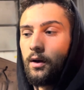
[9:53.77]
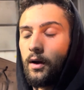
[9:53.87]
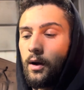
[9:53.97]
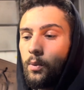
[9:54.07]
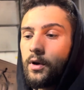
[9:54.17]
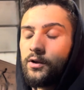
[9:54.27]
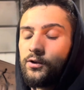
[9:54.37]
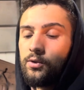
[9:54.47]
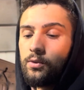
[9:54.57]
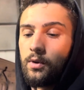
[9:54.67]
I want to
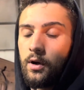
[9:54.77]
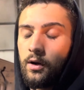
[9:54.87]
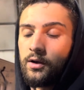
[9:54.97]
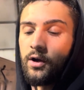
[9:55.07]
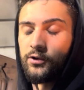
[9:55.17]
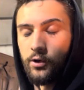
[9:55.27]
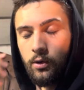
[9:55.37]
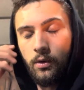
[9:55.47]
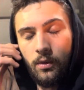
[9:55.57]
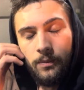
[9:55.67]
do
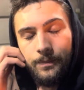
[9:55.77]
Cusco